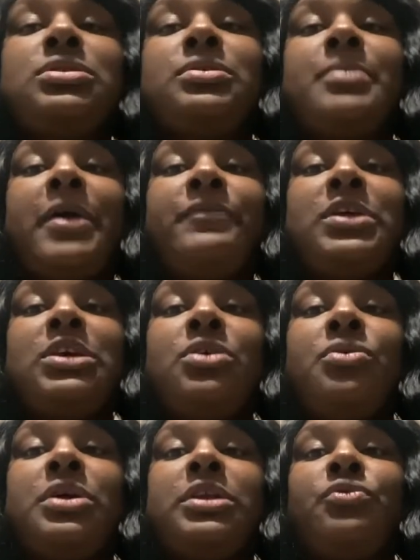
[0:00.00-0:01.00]

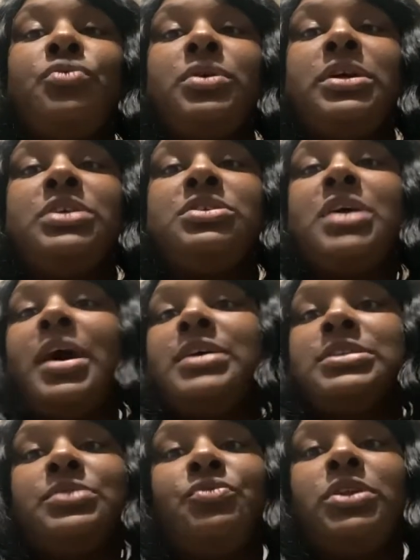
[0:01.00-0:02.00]
And it
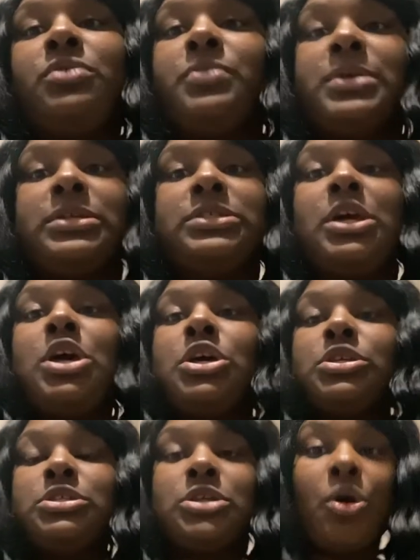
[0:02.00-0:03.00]
really means
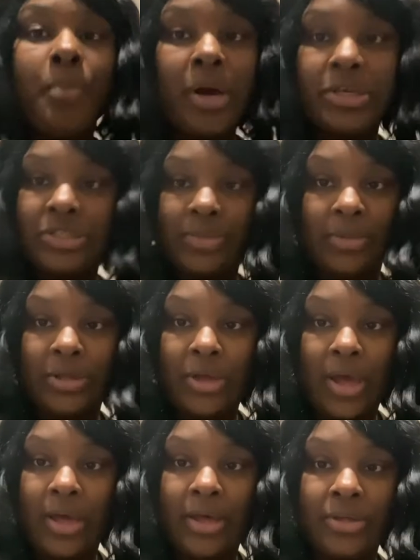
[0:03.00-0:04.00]
so much to me,
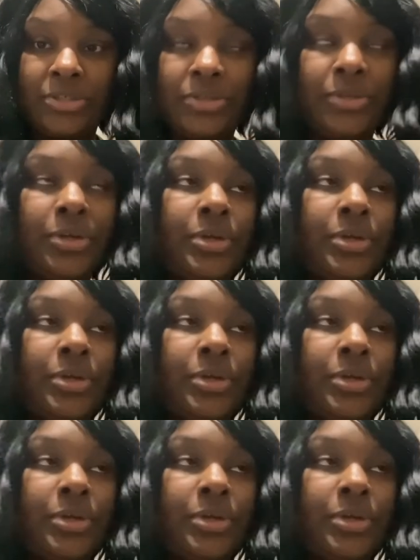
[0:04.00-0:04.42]
guys.